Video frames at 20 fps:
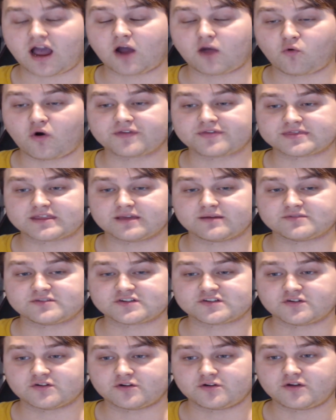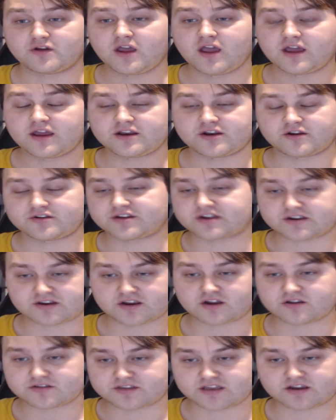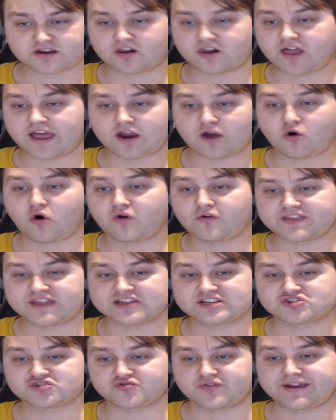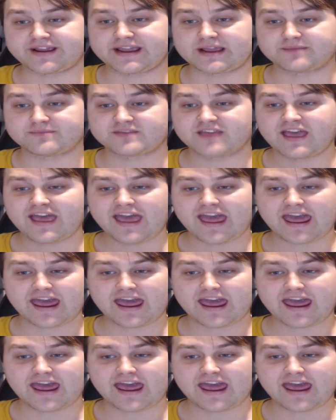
I want them to, you know, declare all their dreams,